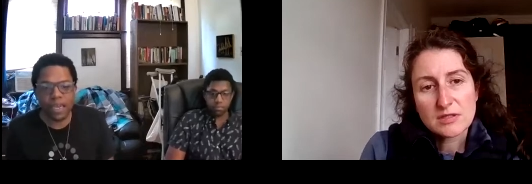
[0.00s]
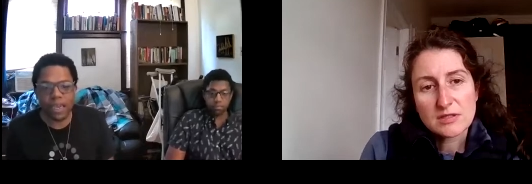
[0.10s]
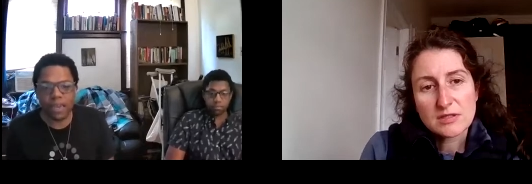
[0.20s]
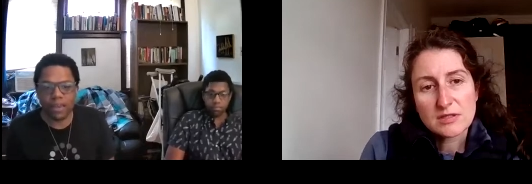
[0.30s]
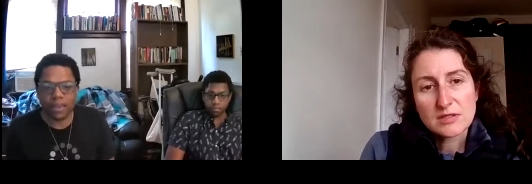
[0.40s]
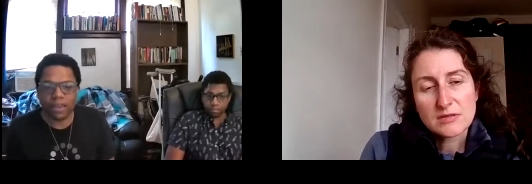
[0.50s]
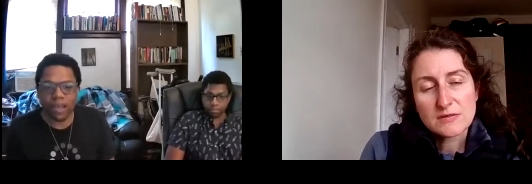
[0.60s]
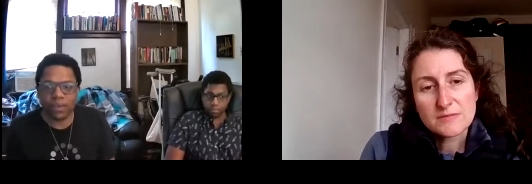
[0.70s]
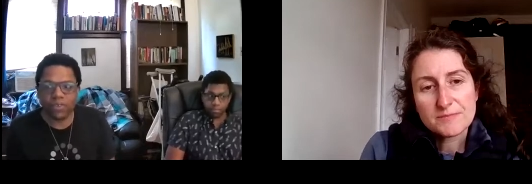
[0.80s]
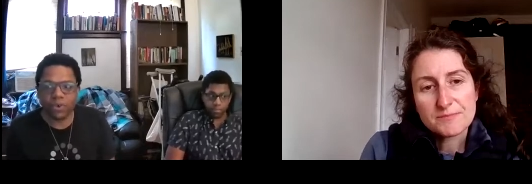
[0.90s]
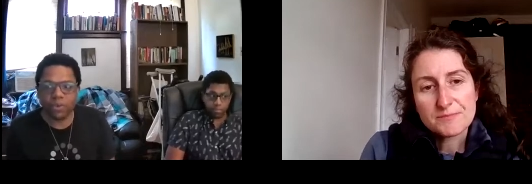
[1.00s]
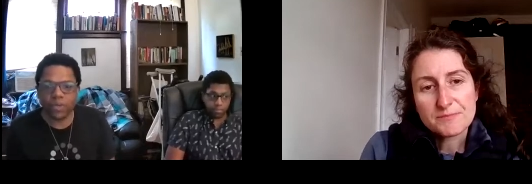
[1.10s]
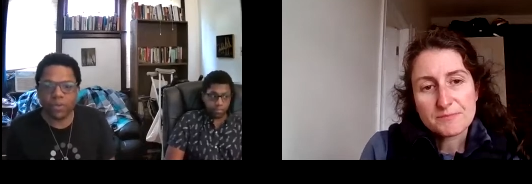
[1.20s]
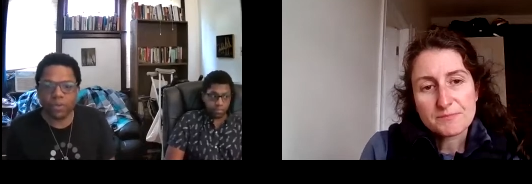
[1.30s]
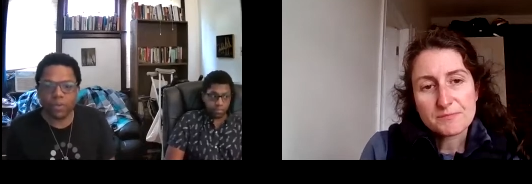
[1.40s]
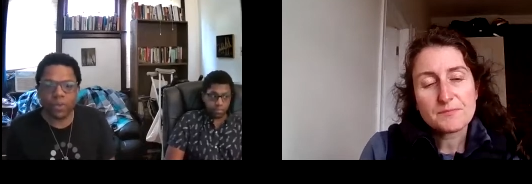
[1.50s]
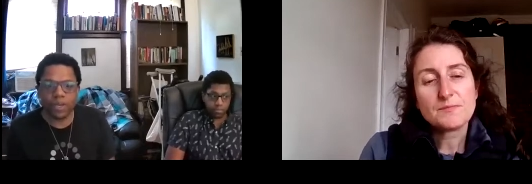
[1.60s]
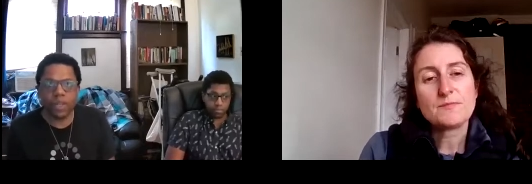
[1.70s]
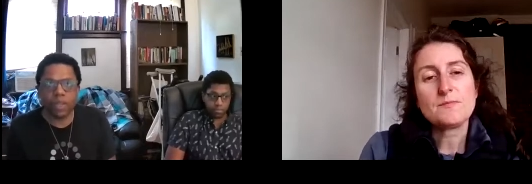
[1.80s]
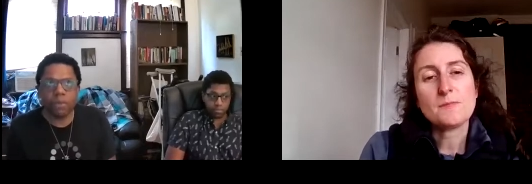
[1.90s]
Speaker 1: And also when you
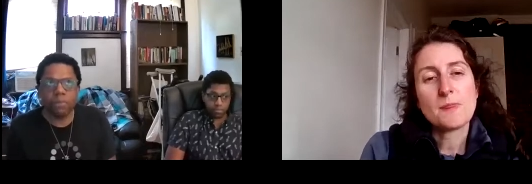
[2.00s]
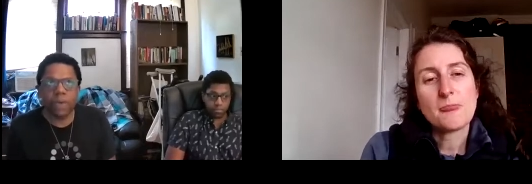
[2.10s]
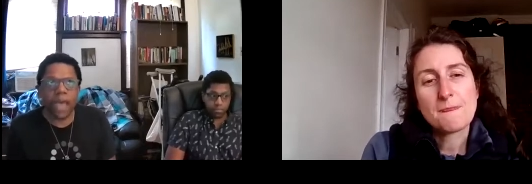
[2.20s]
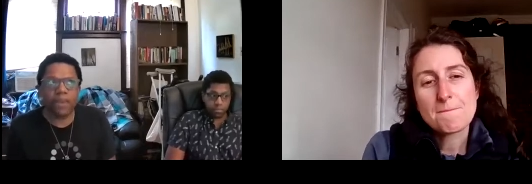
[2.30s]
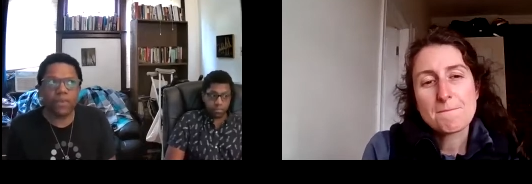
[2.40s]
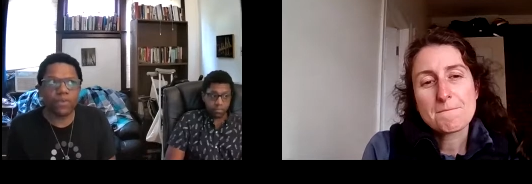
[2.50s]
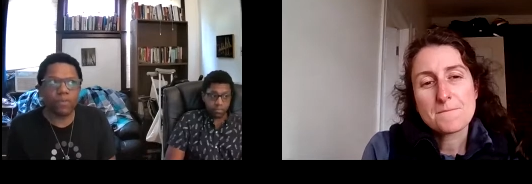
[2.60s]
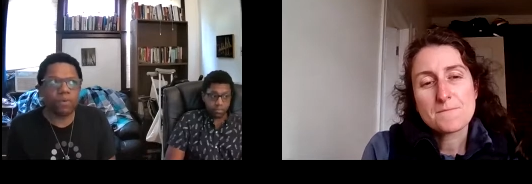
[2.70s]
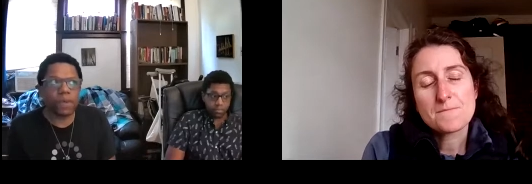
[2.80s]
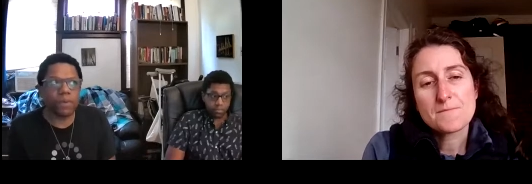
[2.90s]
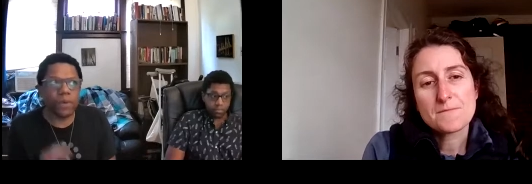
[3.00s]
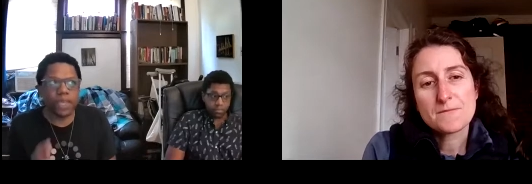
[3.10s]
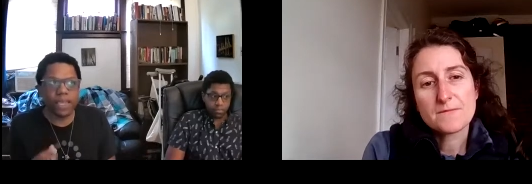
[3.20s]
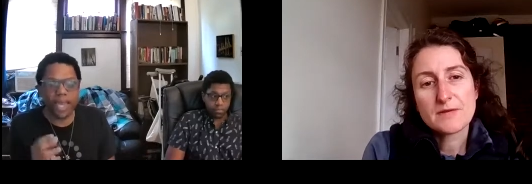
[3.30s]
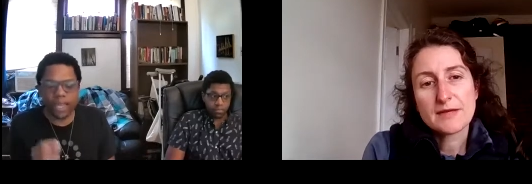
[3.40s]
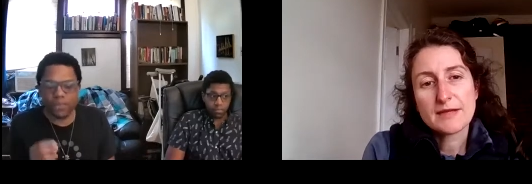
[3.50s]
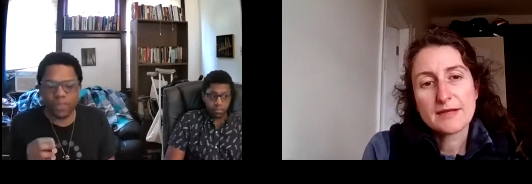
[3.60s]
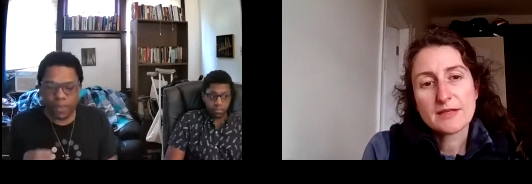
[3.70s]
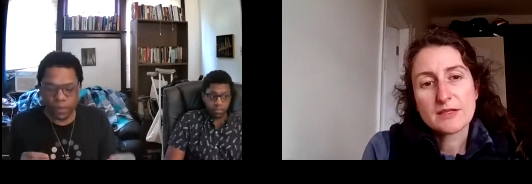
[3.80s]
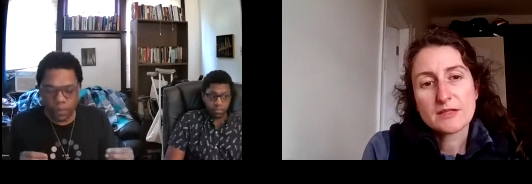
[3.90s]
when I know when people engage
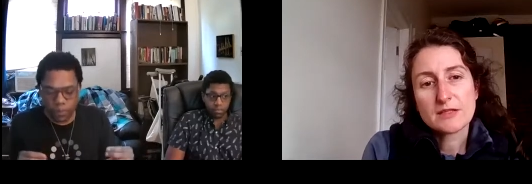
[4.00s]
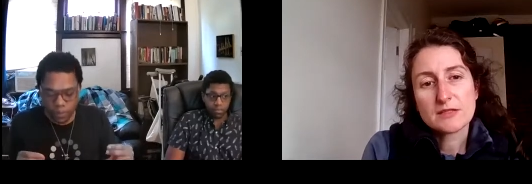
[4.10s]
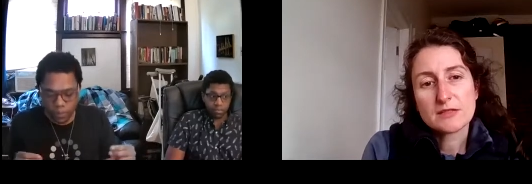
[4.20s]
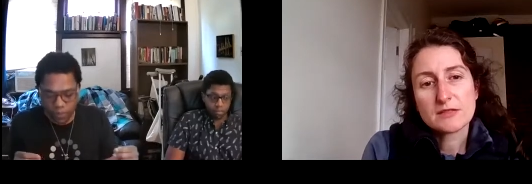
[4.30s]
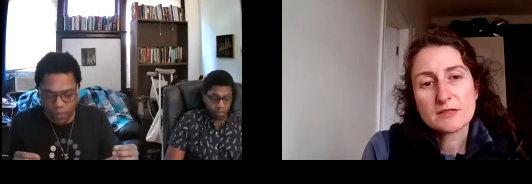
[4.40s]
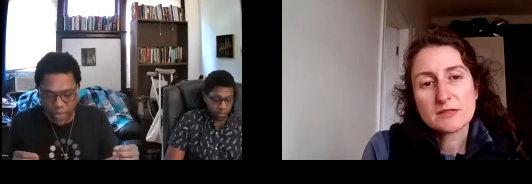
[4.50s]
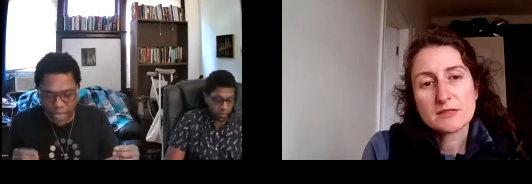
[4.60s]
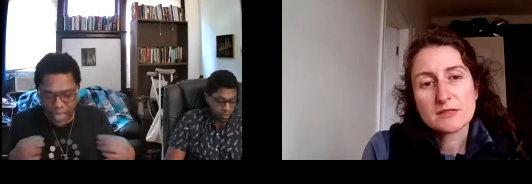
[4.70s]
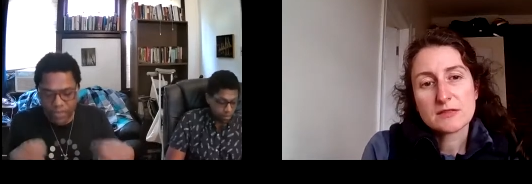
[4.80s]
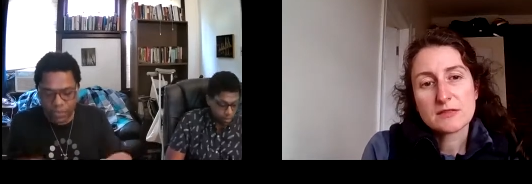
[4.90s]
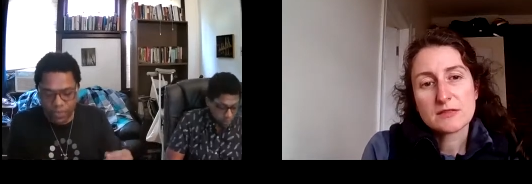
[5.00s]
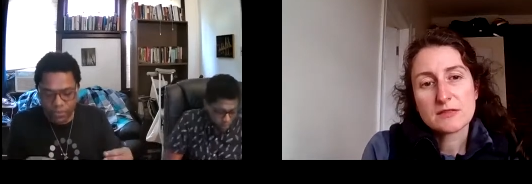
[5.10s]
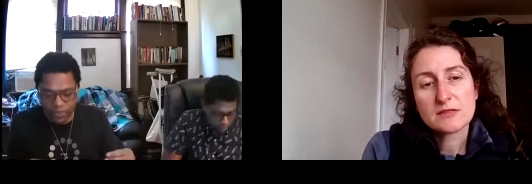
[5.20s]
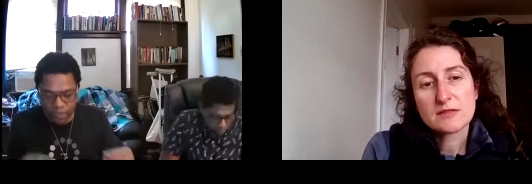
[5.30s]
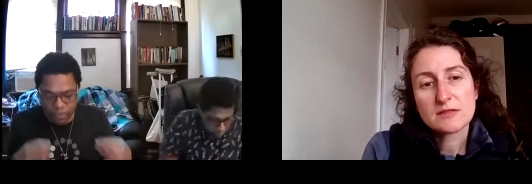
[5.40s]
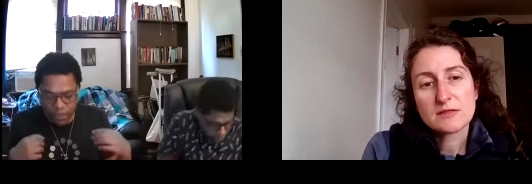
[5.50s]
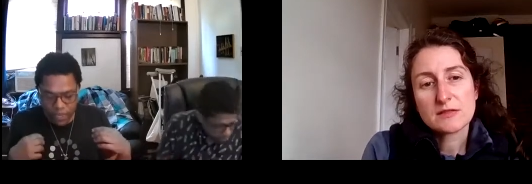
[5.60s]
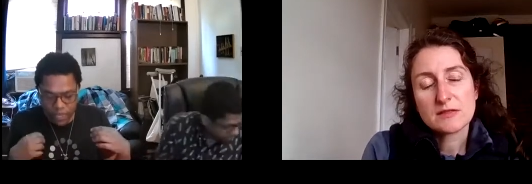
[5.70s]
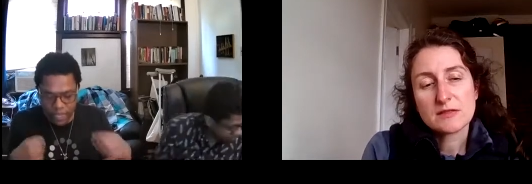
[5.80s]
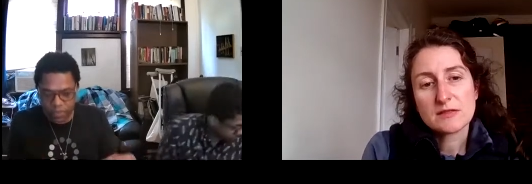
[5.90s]
with when people when I ask questions and people
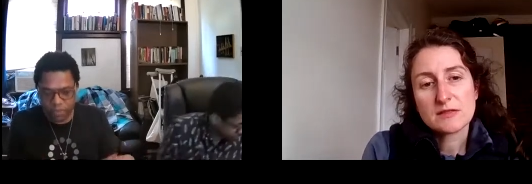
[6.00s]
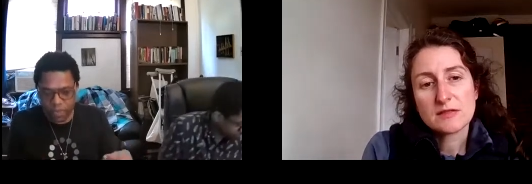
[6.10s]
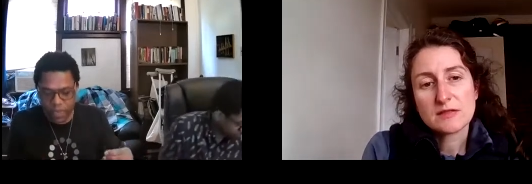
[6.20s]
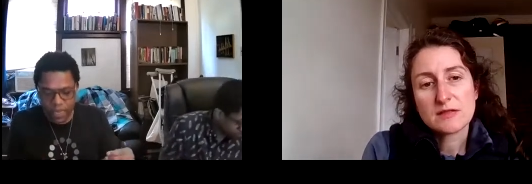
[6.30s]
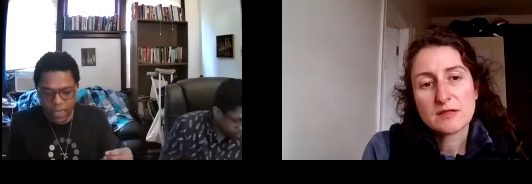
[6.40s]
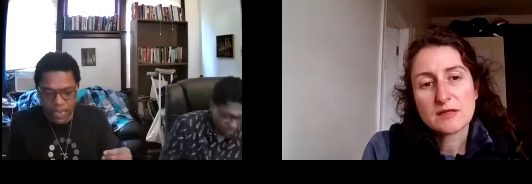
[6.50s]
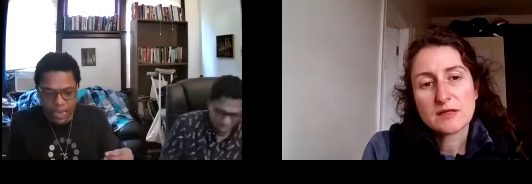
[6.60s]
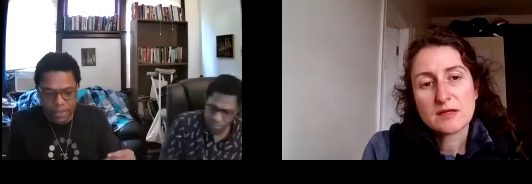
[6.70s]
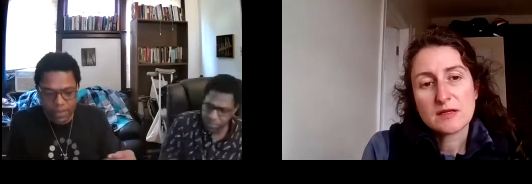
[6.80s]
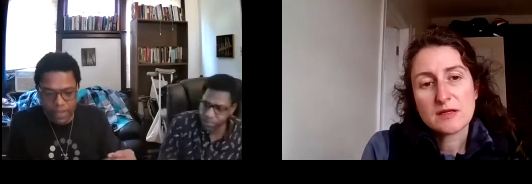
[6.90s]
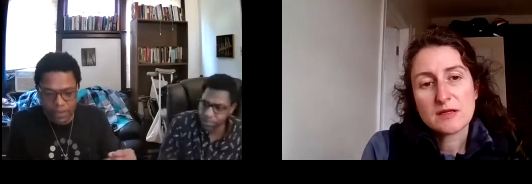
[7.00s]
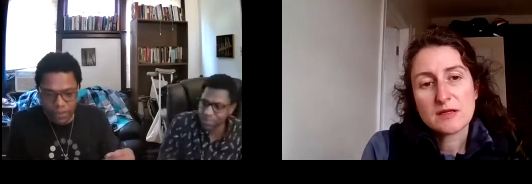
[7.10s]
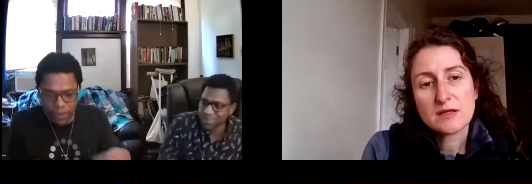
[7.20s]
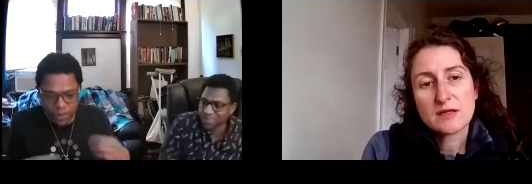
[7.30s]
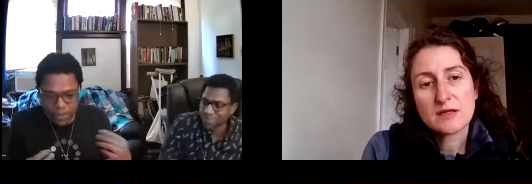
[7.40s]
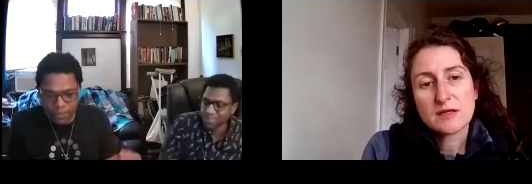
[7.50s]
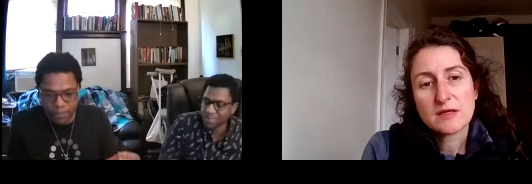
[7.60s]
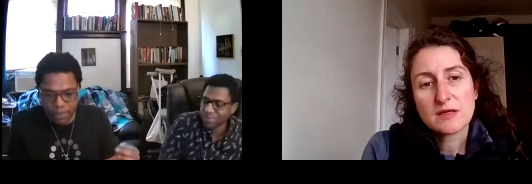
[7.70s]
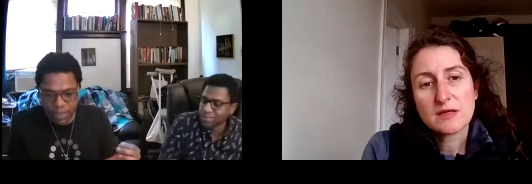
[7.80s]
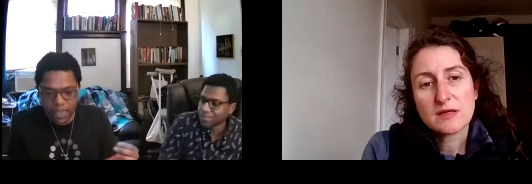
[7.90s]
engage with me instead of
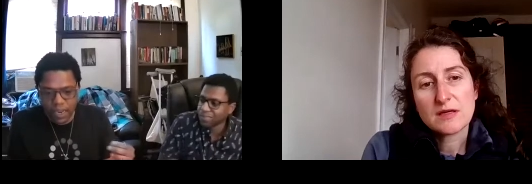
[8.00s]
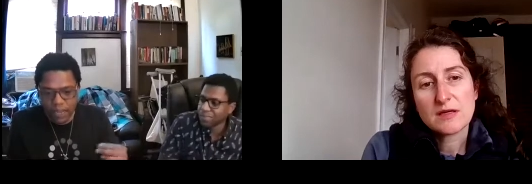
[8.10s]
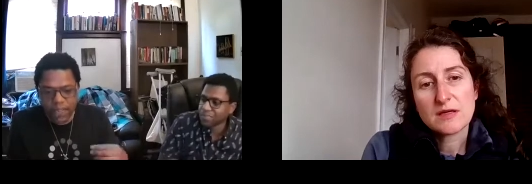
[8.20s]
criticizing me,